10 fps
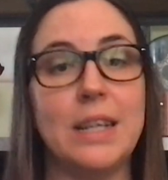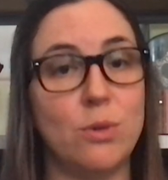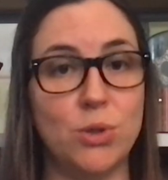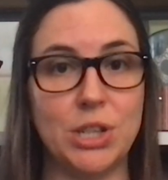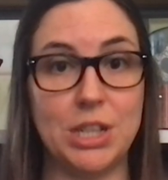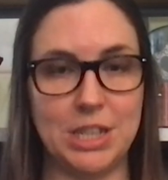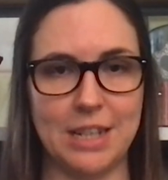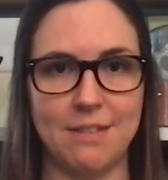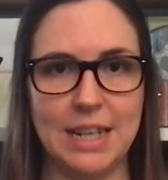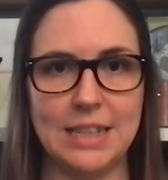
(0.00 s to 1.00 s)
in order to
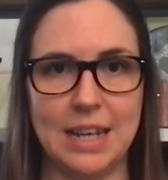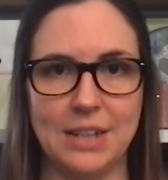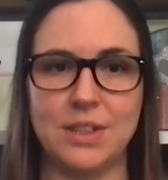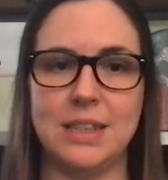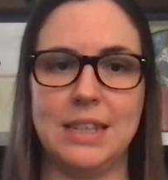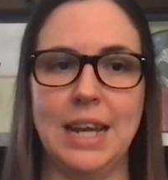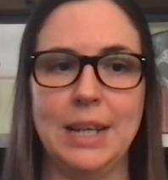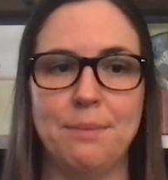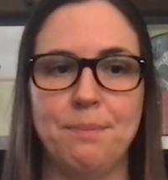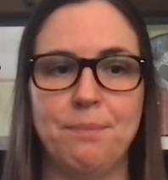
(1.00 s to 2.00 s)
generate electricity.